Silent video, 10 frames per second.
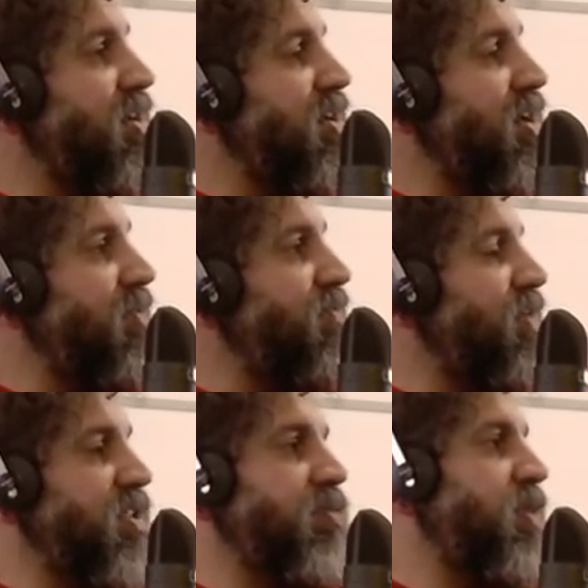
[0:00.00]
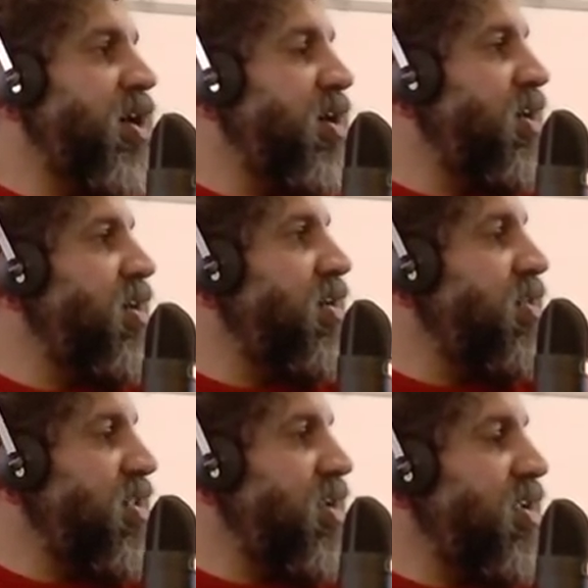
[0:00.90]
getting funded by the
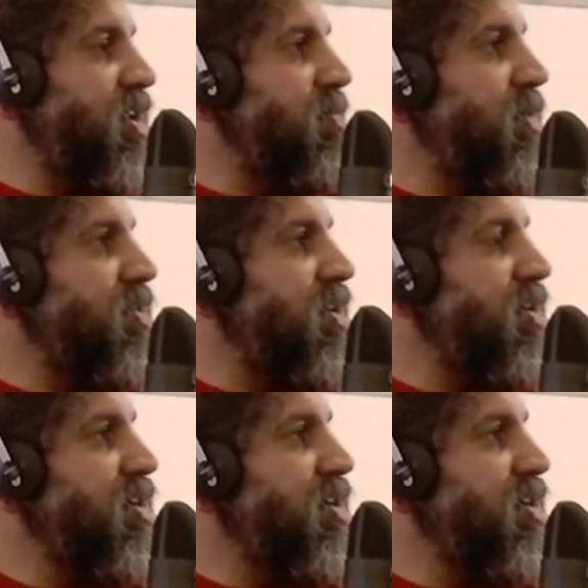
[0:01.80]
Italian embassy.